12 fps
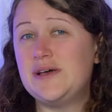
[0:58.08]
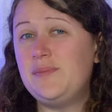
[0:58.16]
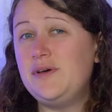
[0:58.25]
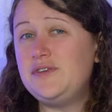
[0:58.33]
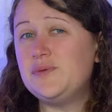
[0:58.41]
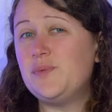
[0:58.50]
I'm
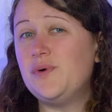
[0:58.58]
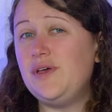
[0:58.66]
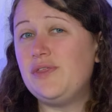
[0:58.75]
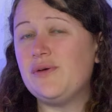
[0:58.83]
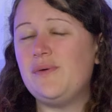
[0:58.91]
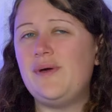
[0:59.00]
here to walk
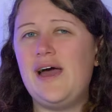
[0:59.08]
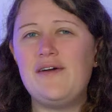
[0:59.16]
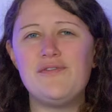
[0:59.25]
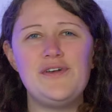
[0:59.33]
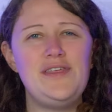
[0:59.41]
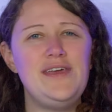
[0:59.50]
you through
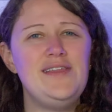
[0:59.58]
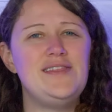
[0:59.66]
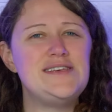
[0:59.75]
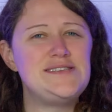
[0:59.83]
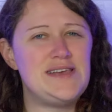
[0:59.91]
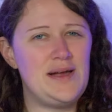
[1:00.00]
everything
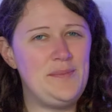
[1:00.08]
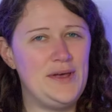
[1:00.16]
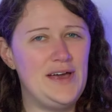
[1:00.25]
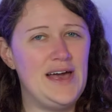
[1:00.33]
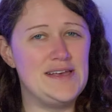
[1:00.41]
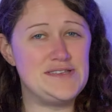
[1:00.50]
this tablet
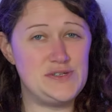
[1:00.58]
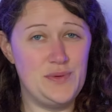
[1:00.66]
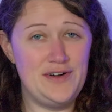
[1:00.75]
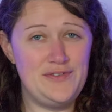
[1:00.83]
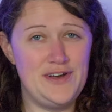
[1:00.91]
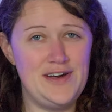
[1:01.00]
has to
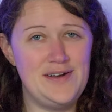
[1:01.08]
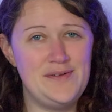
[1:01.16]
offer.